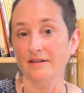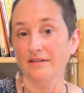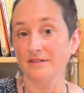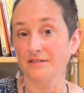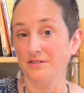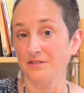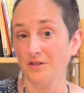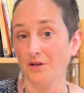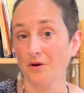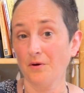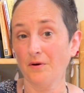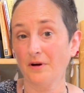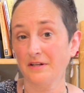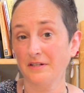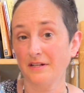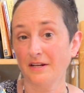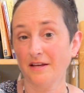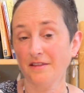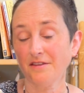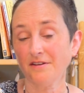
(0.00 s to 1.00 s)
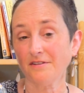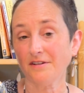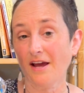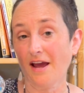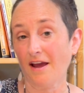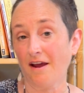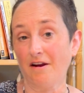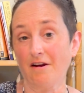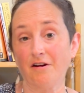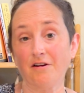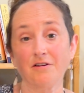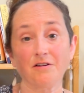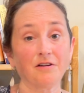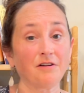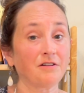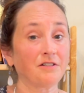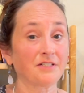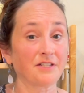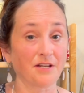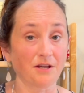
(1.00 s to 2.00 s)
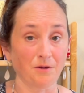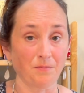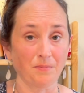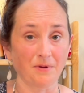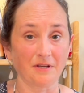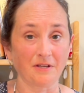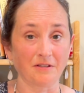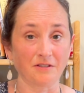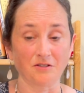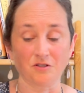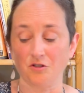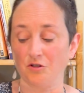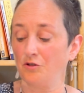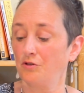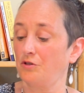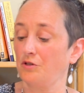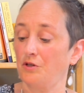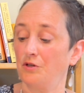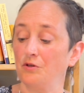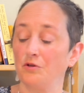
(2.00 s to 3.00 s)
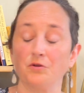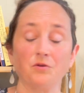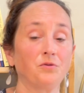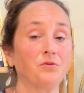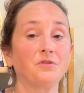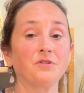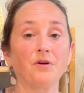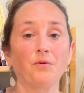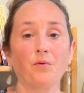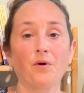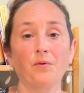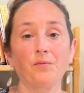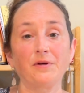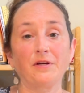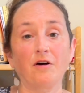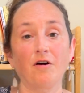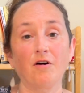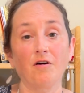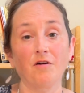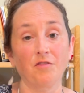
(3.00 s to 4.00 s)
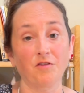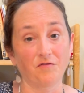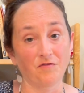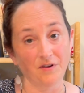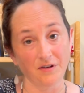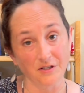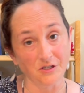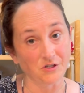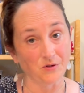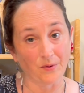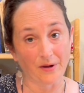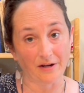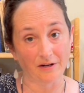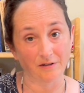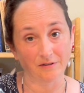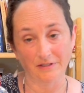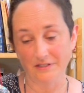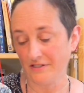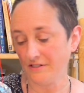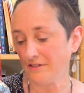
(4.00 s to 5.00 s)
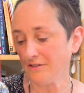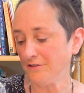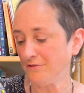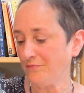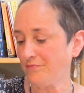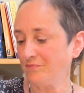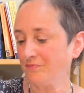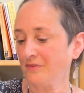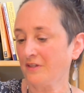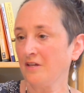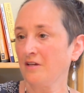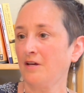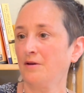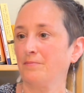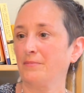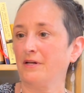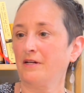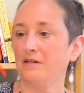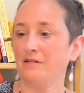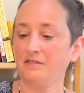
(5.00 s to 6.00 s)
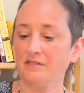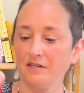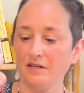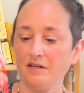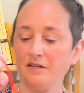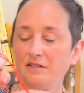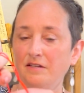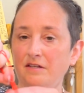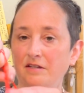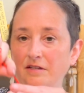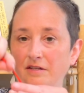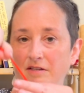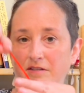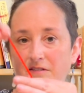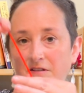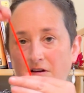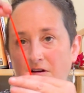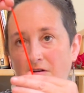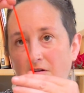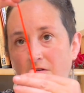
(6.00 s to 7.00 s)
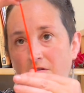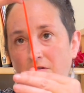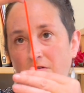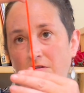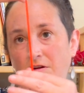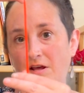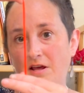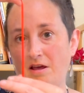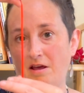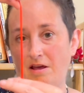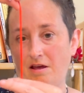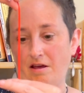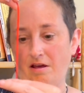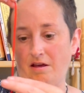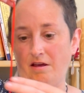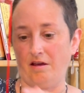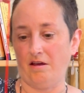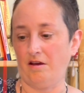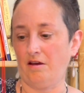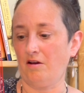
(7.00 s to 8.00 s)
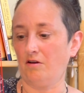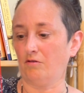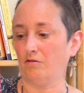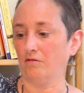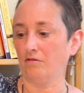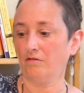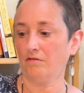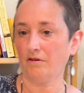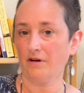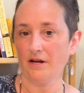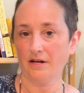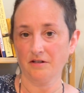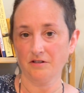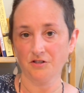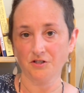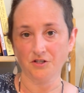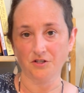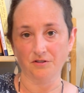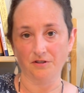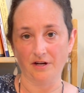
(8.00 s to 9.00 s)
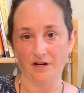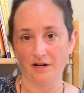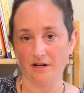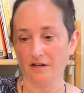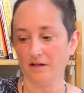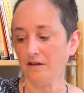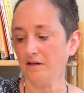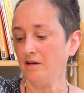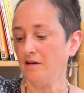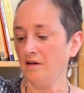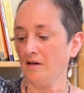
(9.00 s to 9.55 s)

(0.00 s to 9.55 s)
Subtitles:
So another air tip is to use what we call the feng shui crystal, because it is on a red string,